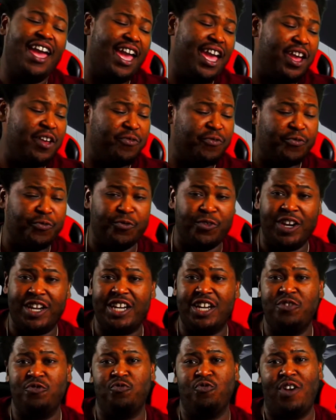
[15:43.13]
and
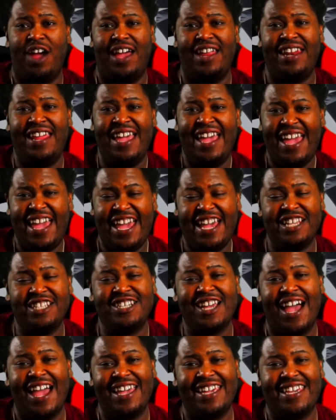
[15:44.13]
freaking Ren
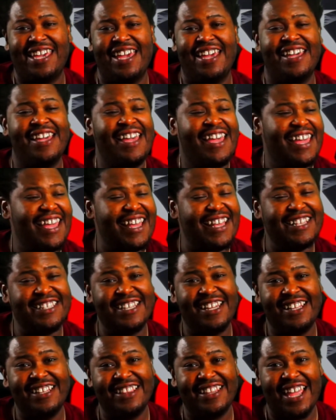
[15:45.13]
hitchhiking
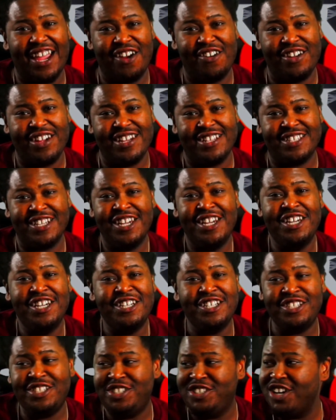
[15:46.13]
is hilarious.
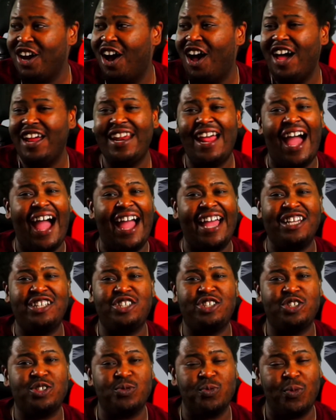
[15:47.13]
Jean, I
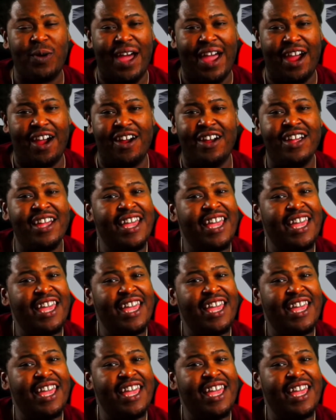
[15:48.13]
swear,